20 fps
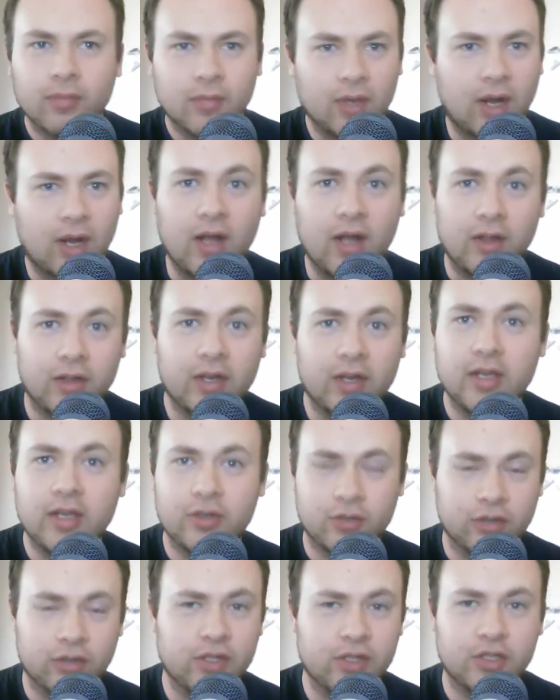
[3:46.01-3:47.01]
holiday
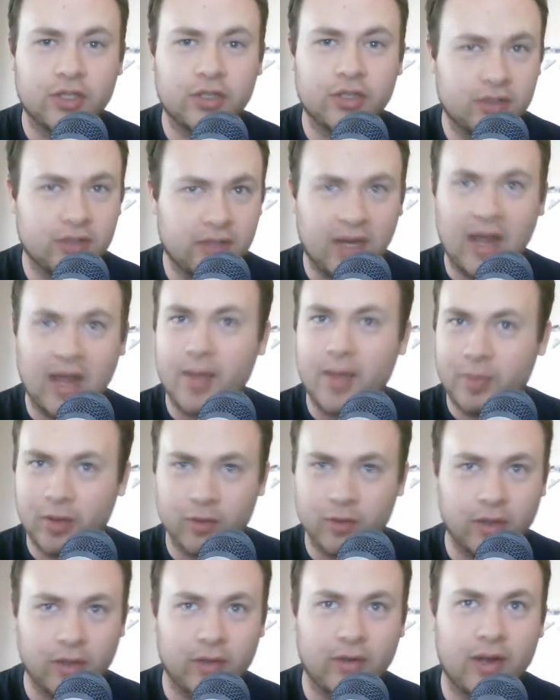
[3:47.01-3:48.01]
traditions that
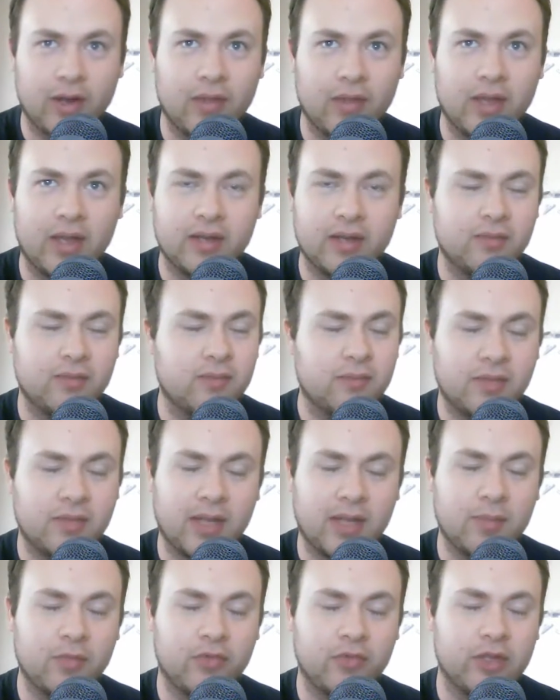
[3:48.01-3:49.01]
happen right around that
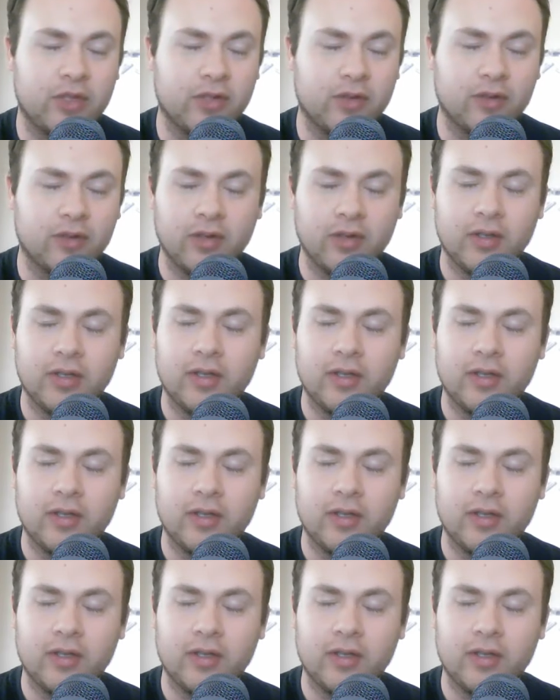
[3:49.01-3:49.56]
time of year.